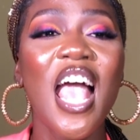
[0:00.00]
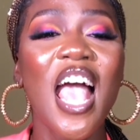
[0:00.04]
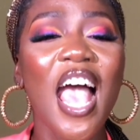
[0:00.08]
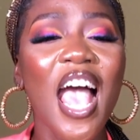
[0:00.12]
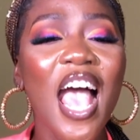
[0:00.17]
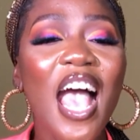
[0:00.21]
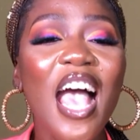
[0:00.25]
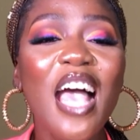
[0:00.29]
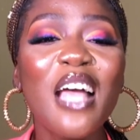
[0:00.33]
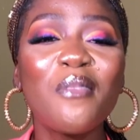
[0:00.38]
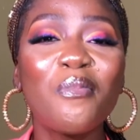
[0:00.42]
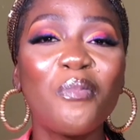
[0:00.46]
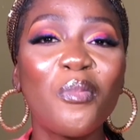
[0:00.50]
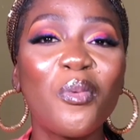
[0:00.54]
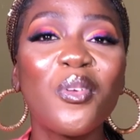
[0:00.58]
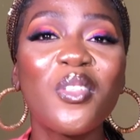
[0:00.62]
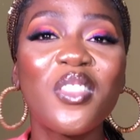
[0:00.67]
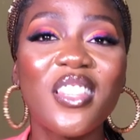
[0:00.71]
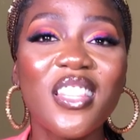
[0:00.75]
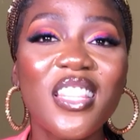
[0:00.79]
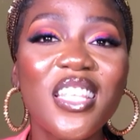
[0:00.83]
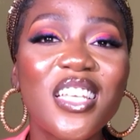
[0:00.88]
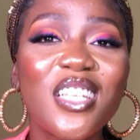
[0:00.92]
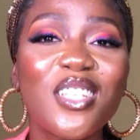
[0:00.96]
I had more
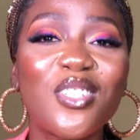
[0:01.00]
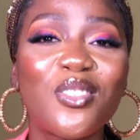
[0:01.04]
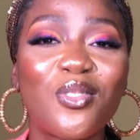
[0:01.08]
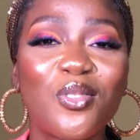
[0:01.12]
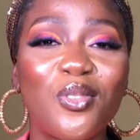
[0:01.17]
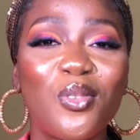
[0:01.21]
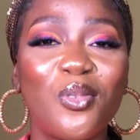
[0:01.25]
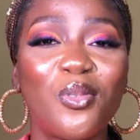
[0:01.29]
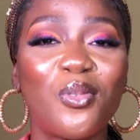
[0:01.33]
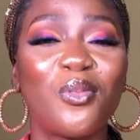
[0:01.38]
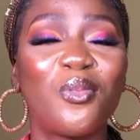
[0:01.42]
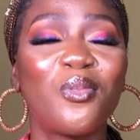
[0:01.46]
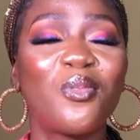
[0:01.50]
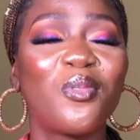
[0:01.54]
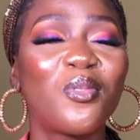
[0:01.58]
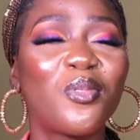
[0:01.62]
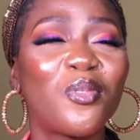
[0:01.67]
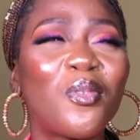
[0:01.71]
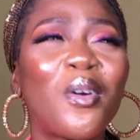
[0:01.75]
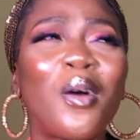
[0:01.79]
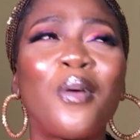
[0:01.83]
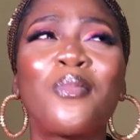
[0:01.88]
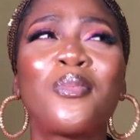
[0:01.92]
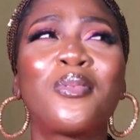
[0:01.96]
things, so
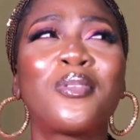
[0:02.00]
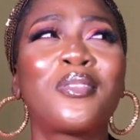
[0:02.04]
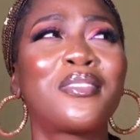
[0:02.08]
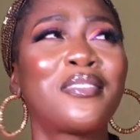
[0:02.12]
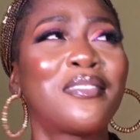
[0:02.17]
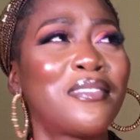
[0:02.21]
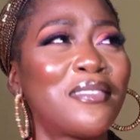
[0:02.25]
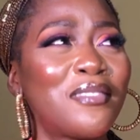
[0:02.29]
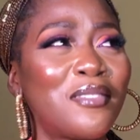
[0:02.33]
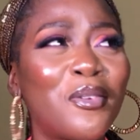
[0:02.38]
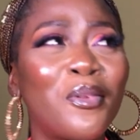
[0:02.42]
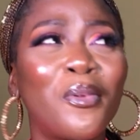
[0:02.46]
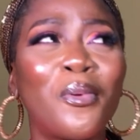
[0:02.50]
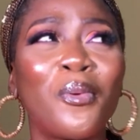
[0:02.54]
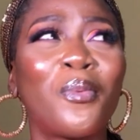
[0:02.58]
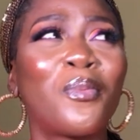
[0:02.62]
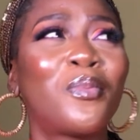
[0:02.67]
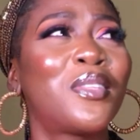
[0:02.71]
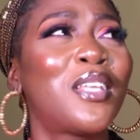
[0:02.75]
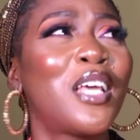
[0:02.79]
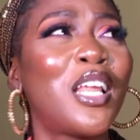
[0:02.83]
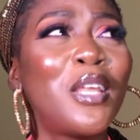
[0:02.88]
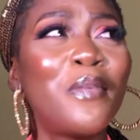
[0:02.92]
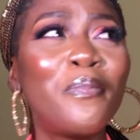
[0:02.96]
I was
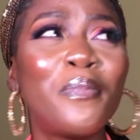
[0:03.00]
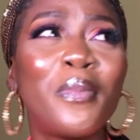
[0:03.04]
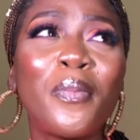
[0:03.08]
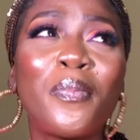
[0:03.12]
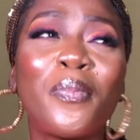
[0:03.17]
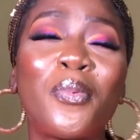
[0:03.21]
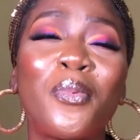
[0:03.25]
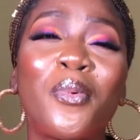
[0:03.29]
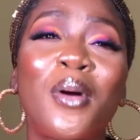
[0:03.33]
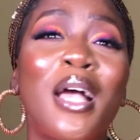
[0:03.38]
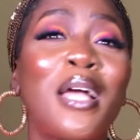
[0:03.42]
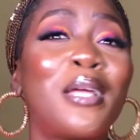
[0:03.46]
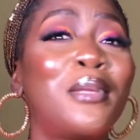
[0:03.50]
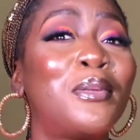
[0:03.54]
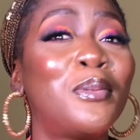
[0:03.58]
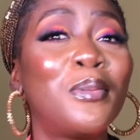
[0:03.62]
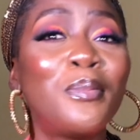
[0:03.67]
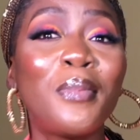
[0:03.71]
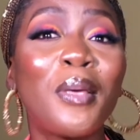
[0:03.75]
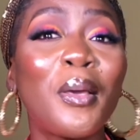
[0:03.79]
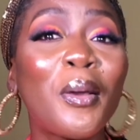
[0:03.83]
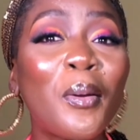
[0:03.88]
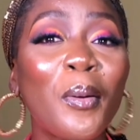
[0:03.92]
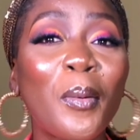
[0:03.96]
telling people I do
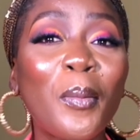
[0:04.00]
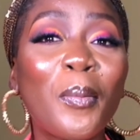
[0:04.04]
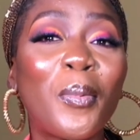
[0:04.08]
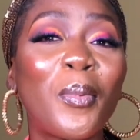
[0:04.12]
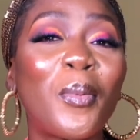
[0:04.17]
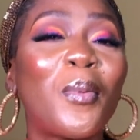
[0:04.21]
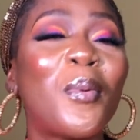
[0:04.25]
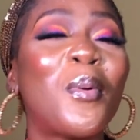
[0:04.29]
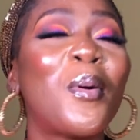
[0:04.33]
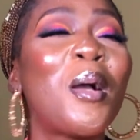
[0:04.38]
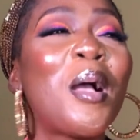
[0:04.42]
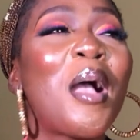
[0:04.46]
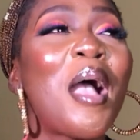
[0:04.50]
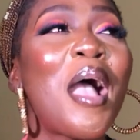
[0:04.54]
makeup, oh,